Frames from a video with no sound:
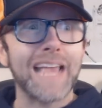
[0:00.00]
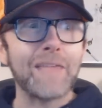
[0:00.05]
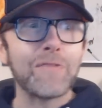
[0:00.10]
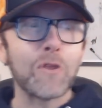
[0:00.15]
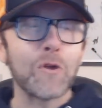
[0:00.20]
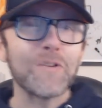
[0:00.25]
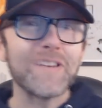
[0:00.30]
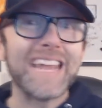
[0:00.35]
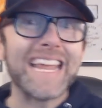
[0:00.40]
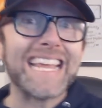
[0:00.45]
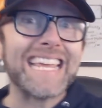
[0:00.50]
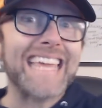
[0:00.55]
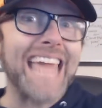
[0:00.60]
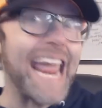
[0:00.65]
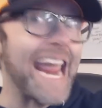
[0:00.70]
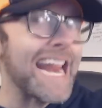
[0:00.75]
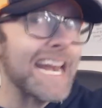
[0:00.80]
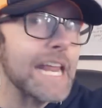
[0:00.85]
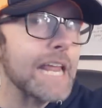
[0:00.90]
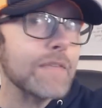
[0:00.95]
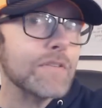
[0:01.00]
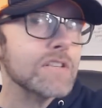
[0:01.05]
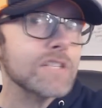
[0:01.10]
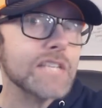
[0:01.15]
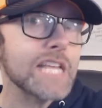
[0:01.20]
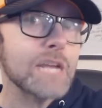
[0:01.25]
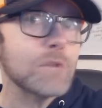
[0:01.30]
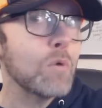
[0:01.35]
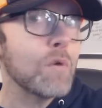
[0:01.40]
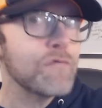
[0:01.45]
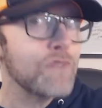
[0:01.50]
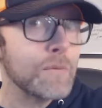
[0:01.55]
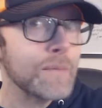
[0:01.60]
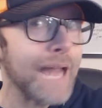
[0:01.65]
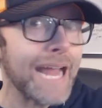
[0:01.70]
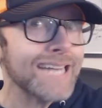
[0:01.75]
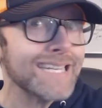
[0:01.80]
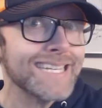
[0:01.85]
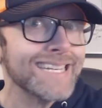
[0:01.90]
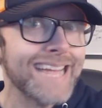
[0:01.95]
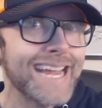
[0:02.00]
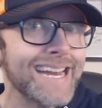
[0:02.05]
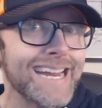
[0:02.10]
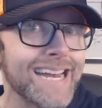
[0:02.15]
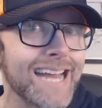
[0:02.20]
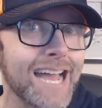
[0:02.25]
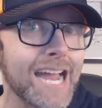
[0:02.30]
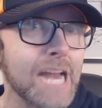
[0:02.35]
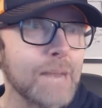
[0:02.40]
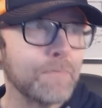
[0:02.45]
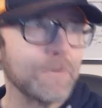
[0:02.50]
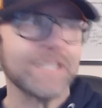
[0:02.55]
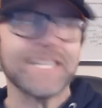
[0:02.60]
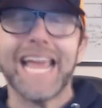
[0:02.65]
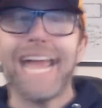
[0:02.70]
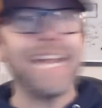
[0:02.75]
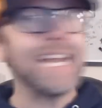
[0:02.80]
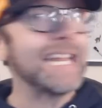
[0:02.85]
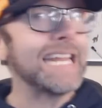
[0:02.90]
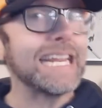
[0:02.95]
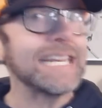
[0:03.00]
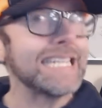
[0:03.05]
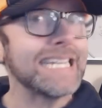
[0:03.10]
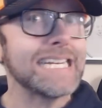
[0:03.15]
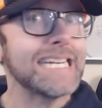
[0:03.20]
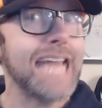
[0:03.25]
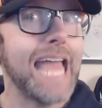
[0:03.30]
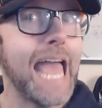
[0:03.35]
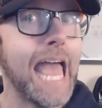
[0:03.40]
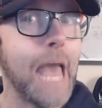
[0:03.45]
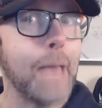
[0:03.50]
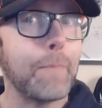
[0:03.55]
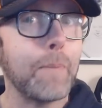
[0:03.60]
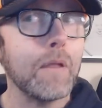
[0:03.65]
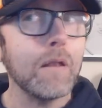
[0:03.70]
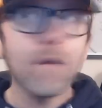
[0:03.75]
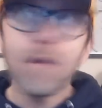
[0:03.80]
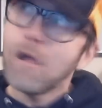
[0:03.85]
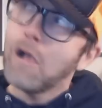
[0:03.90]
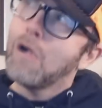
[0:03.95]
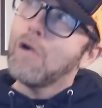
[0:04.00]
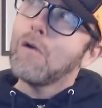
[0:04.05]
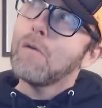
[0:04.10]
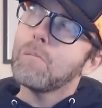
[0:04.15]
and they're negating the sequel from 1989, pretending it didn't happen?